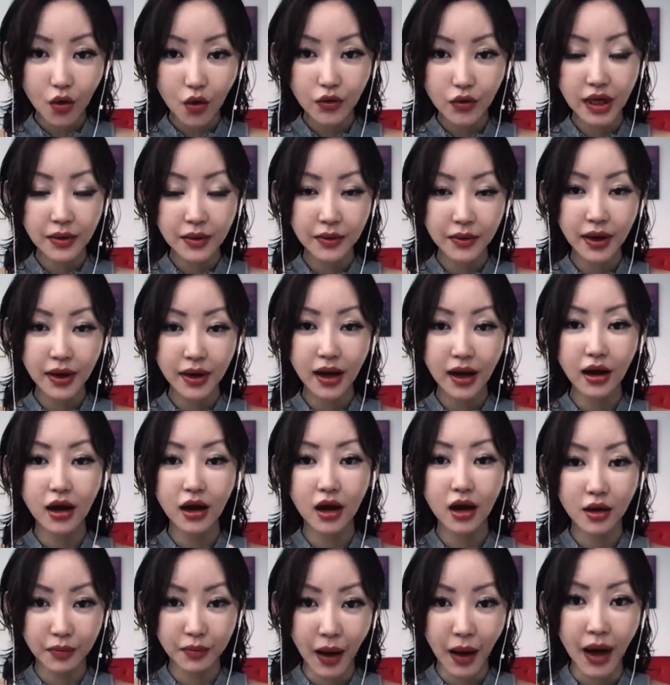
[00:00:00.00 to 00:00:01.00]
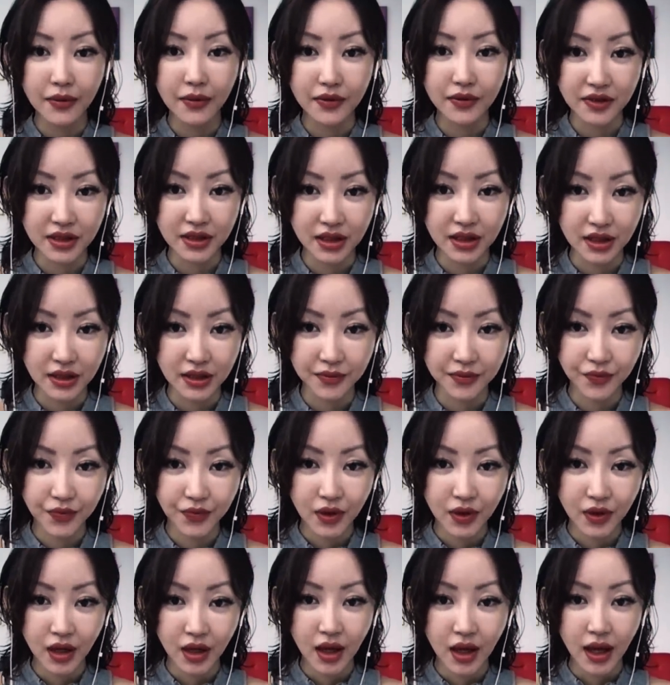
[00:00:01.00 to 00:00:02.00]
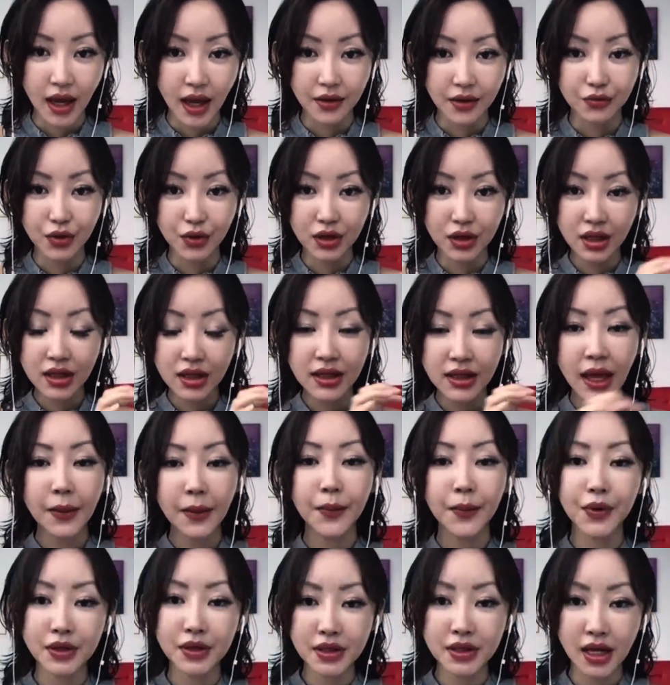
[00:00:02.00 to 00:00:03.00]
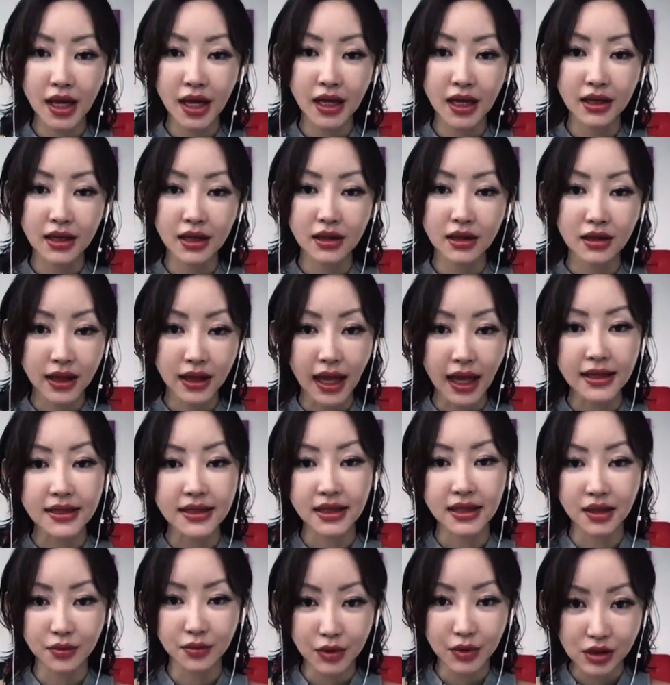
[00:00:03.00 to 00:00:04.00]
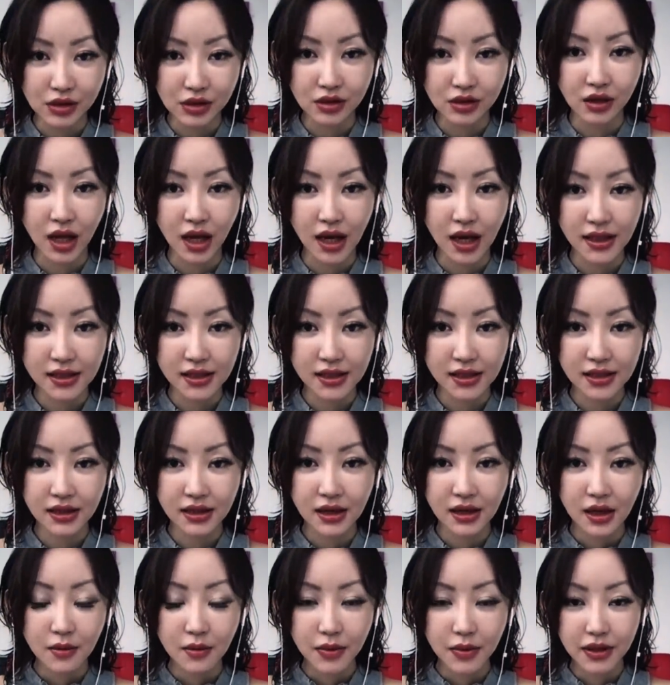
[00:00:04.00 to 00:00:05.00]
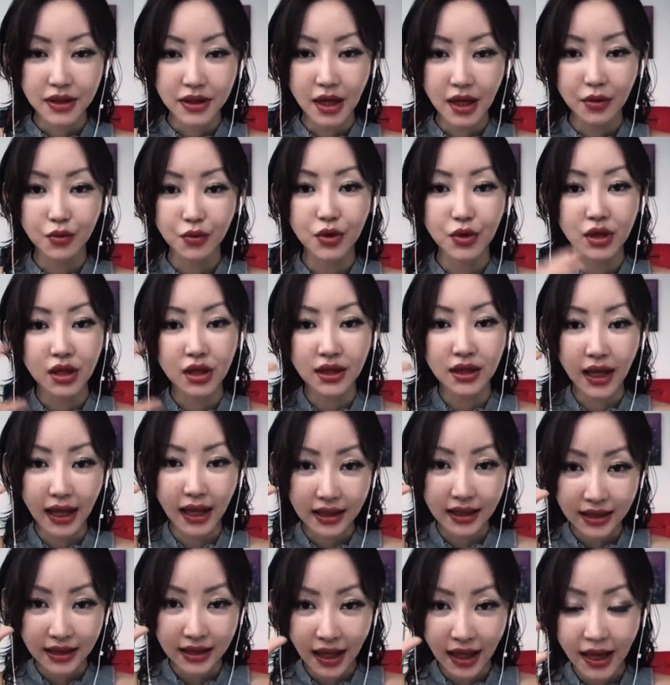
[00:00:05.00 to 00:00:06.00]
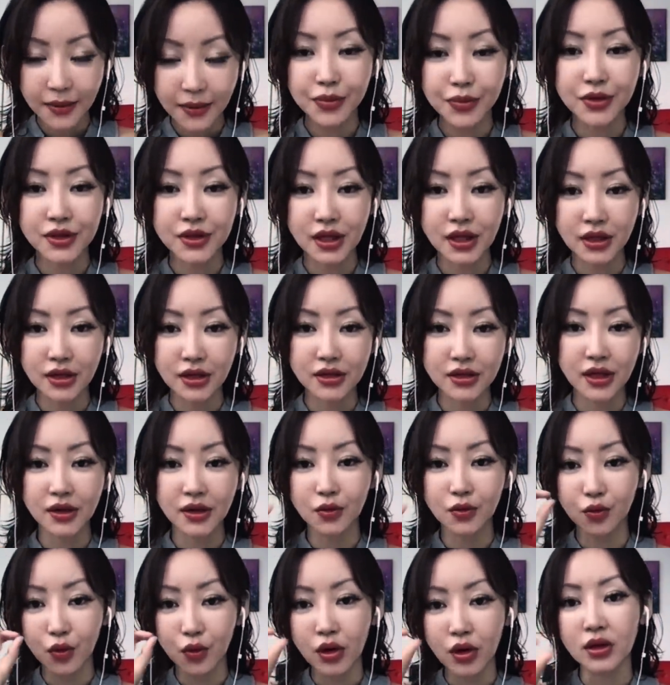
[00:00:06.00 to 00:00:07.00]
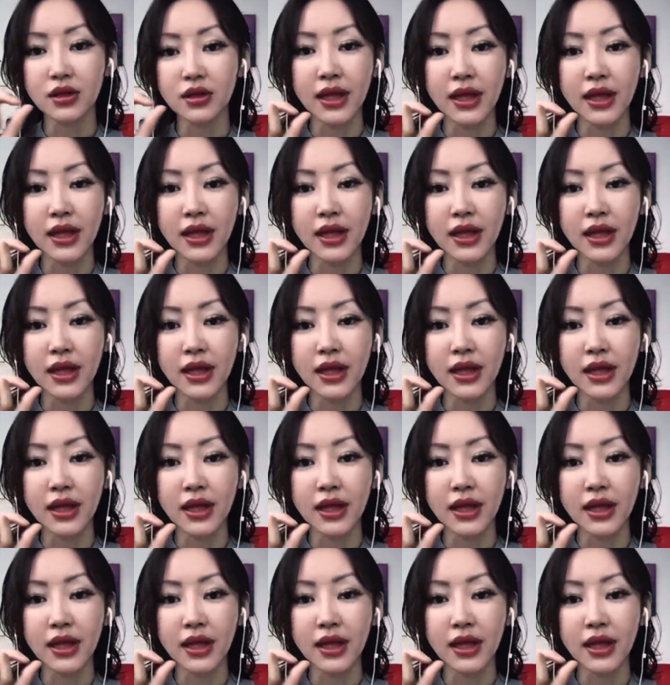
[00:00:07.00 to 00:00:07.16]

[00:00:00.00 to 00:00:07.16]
them are poverty. And within 10%, that's like middle class. But then within that 10%, there's like one